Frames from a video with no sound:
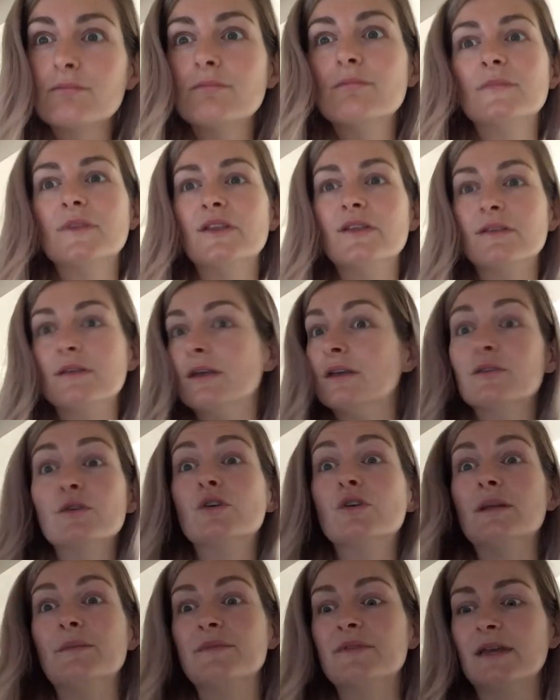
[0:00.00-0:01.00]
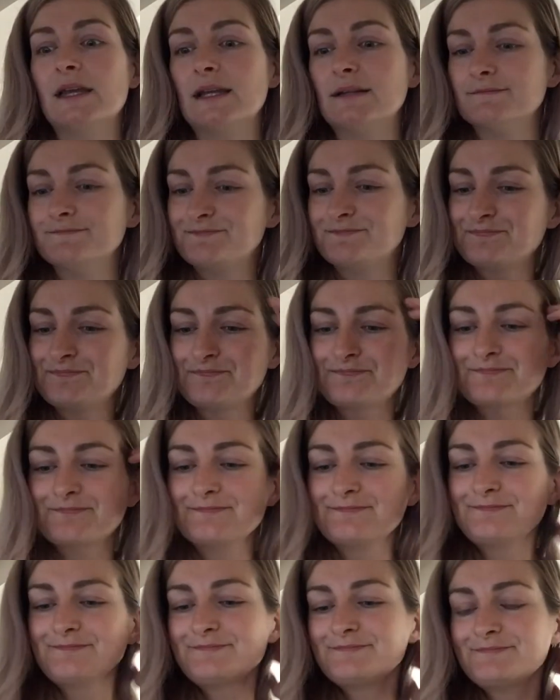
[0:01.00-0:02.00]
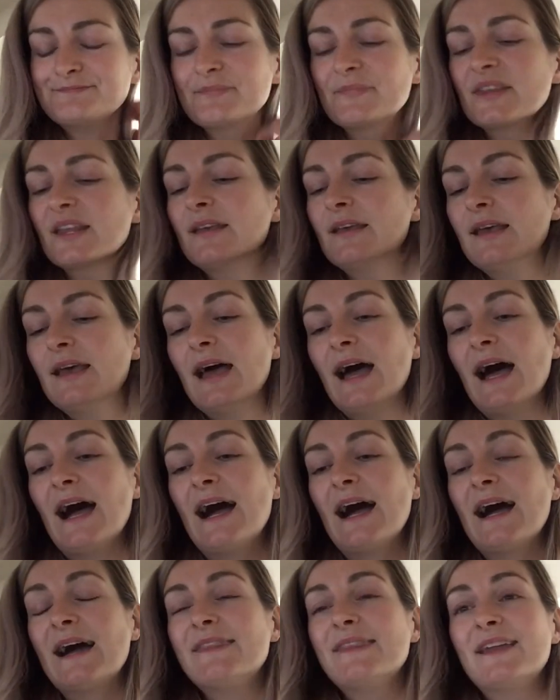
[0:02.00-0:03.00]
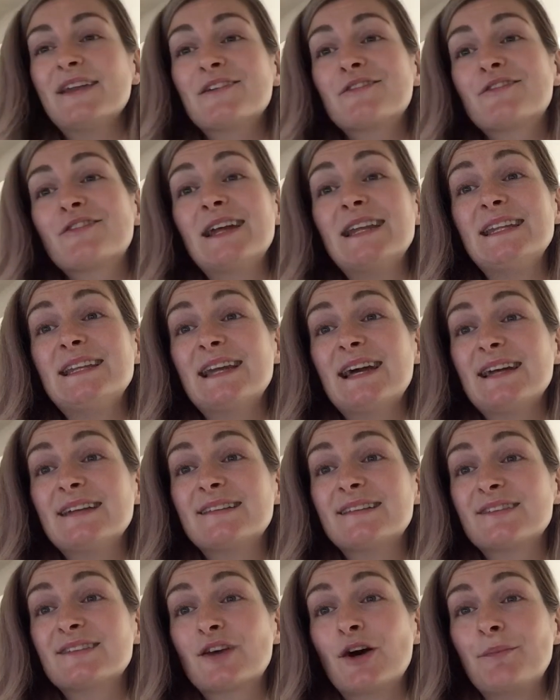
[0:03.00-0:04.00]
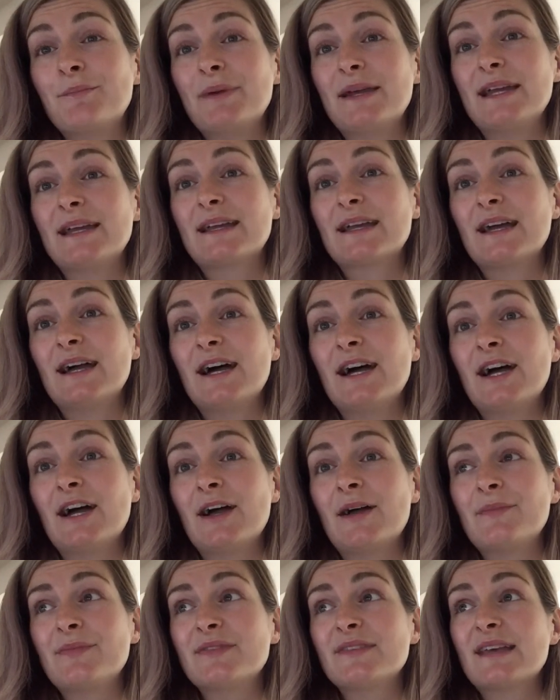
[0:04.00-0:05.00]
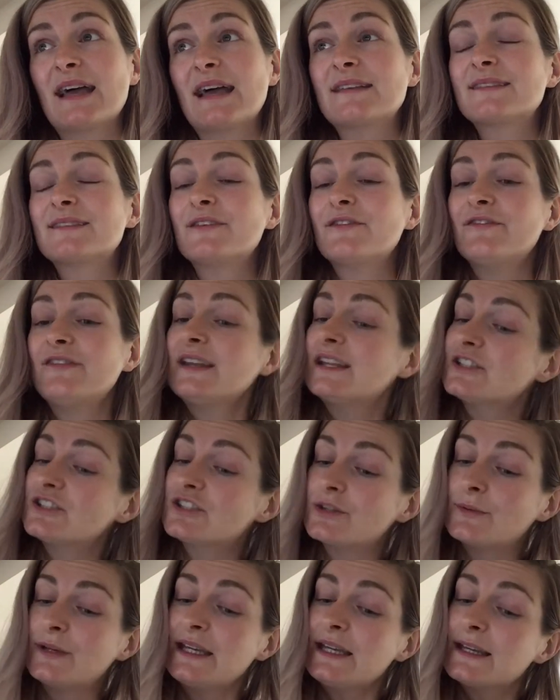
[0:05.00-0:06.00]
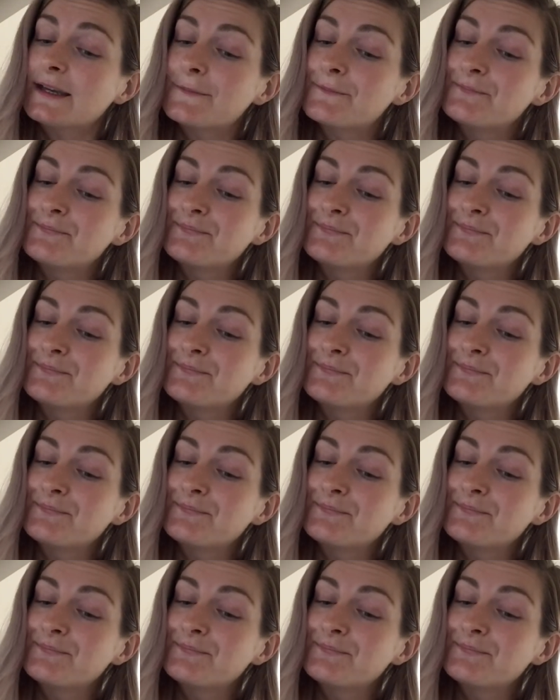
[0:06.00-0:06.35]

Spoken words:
Is all I'm saying. And then a really nice topic task to finish the week.